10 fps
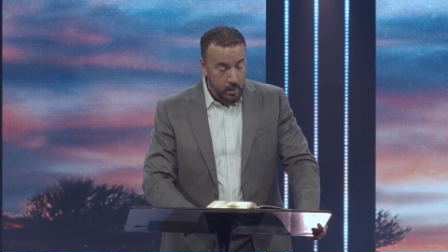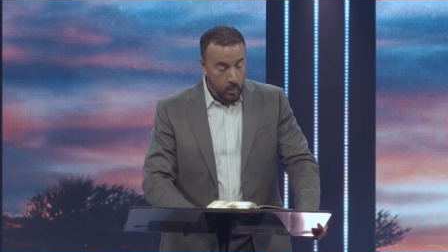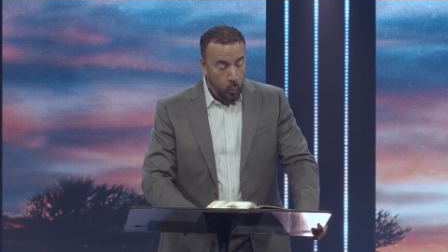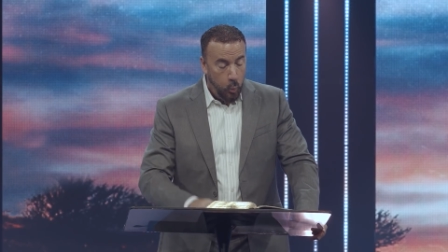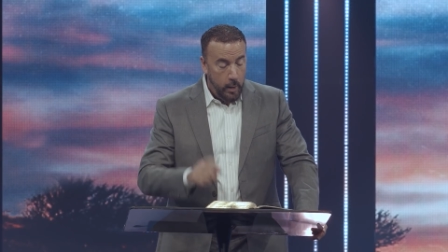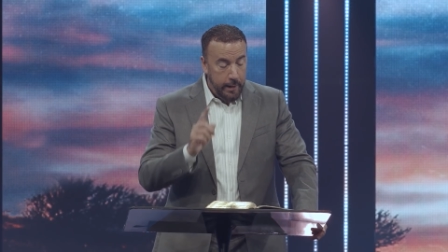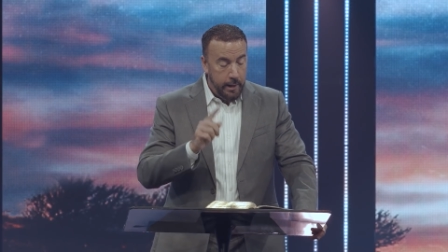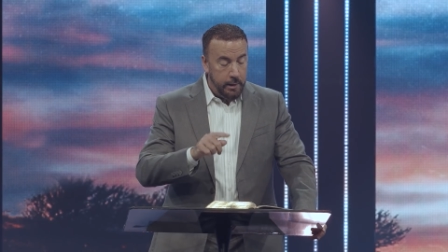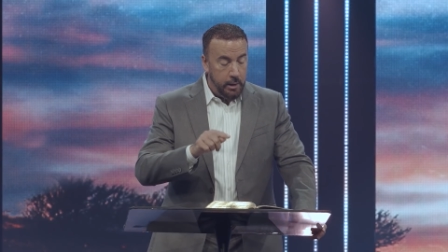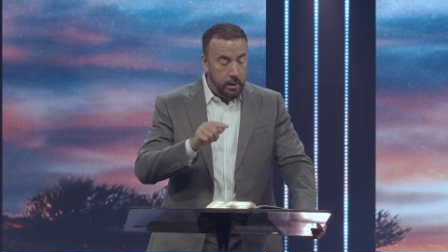
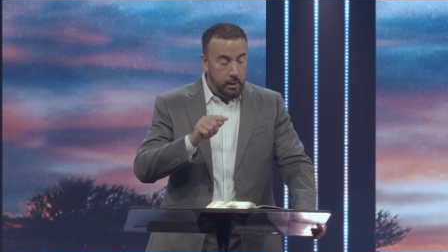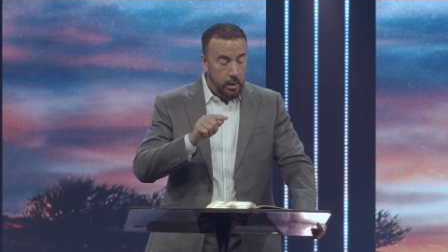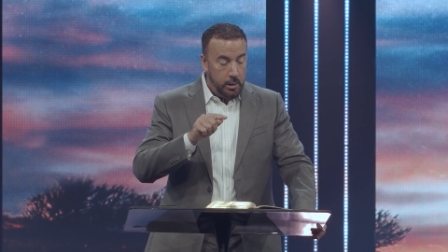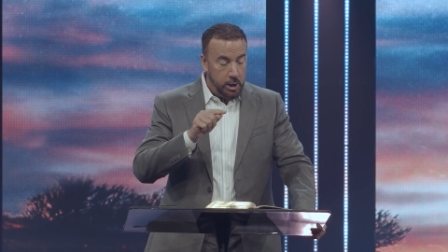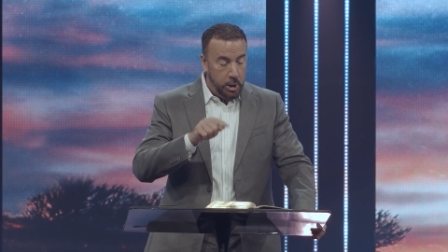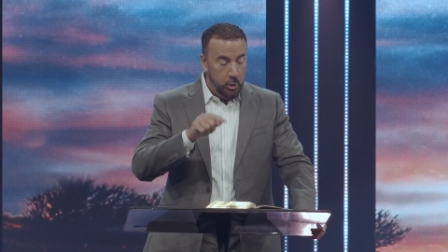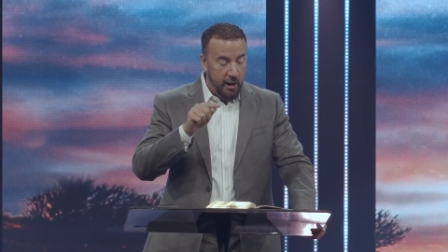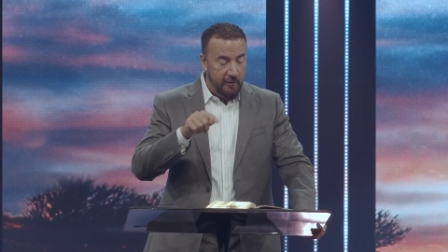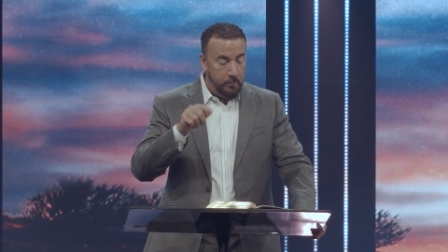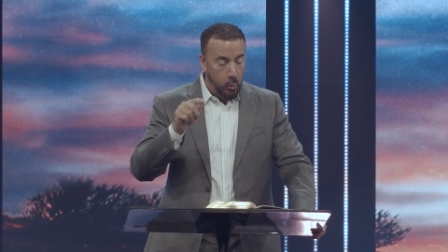When you
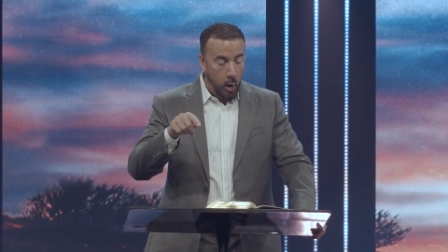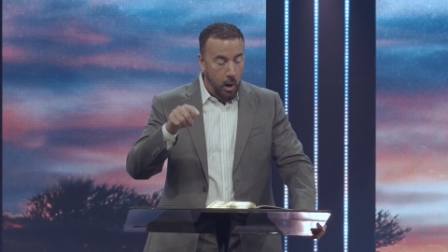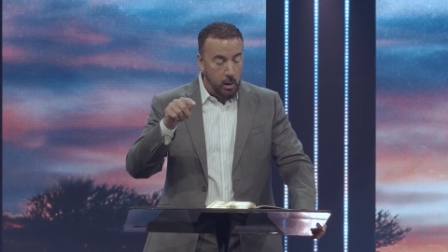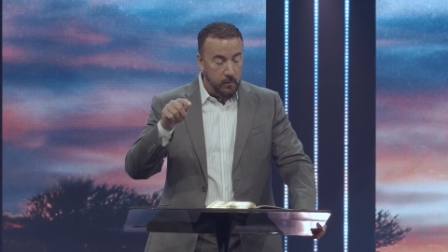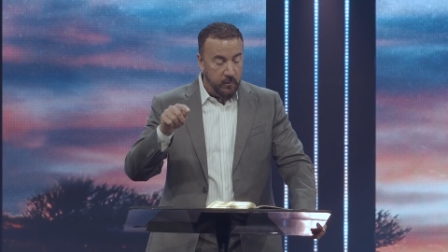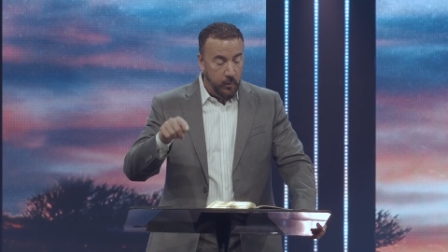have brought